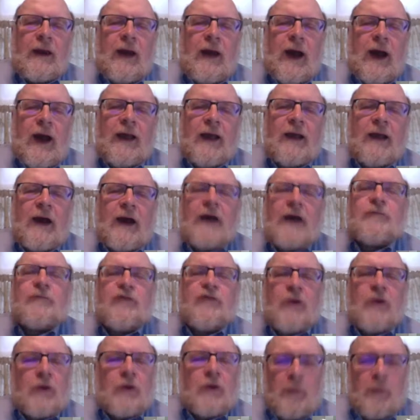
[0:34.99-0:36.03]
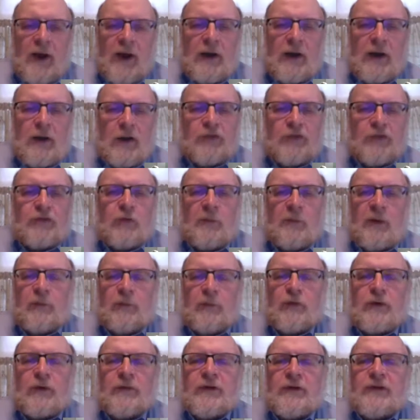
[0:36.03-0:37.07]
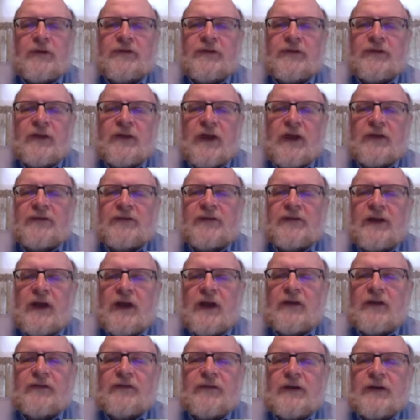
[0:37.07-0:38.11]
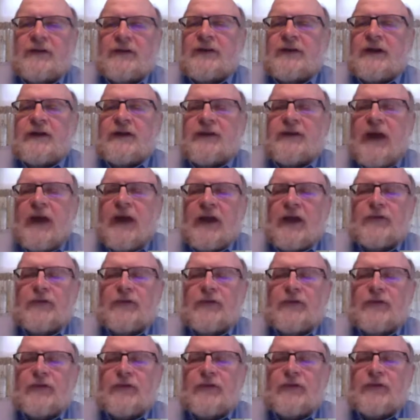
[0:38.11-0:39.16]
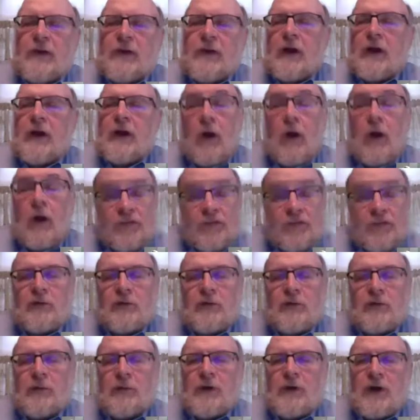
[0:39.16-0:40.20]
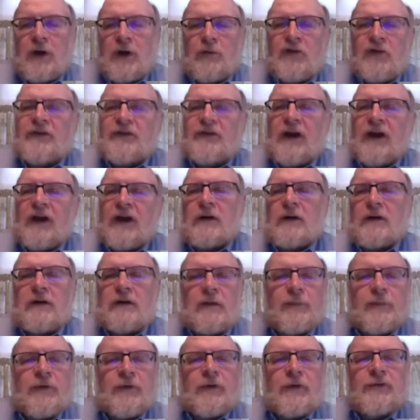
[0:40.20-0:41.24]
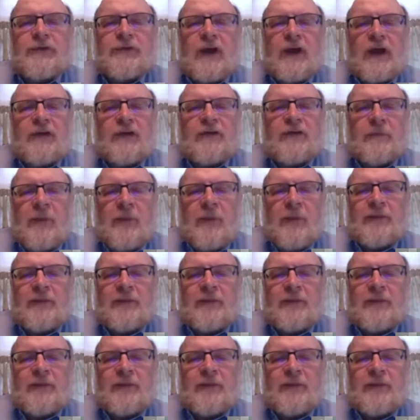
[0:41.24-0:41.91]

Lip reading: I'm Joe Kamak, also a member of the CSTA CT Task Force, also a retired computer science and mathematics